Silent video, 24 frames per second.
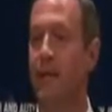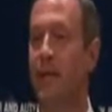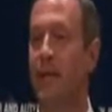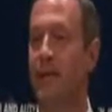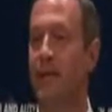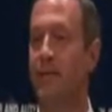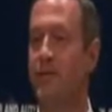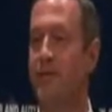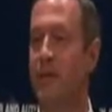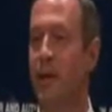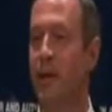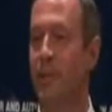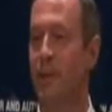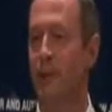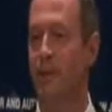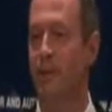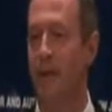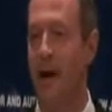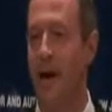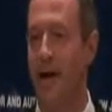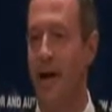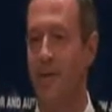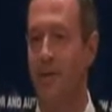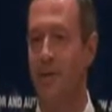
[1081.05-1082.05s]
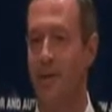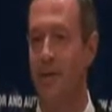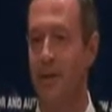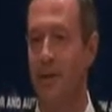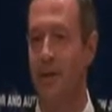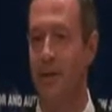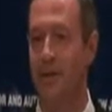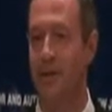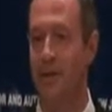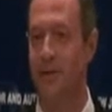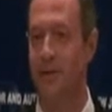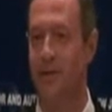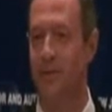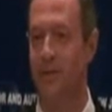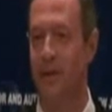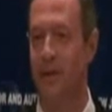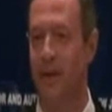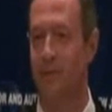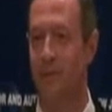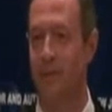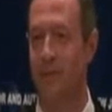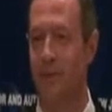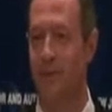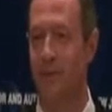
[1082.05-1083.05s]
As Democrats here at this
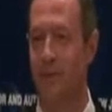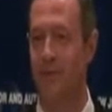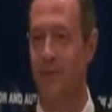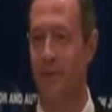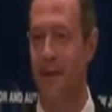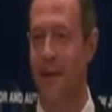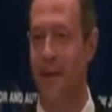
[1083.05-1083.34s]
Jefferson